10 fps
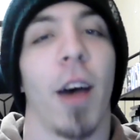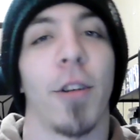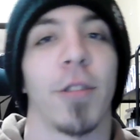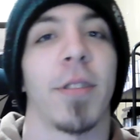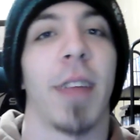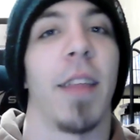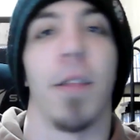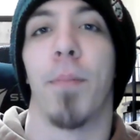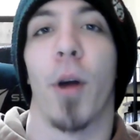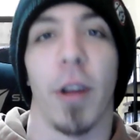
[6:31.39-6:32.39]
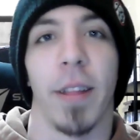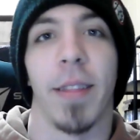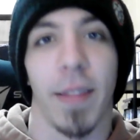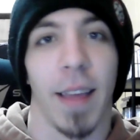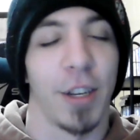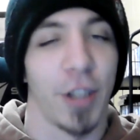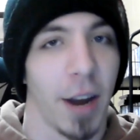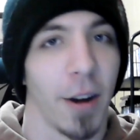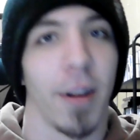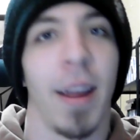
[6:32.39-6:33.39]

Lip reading: understand the burden that they share.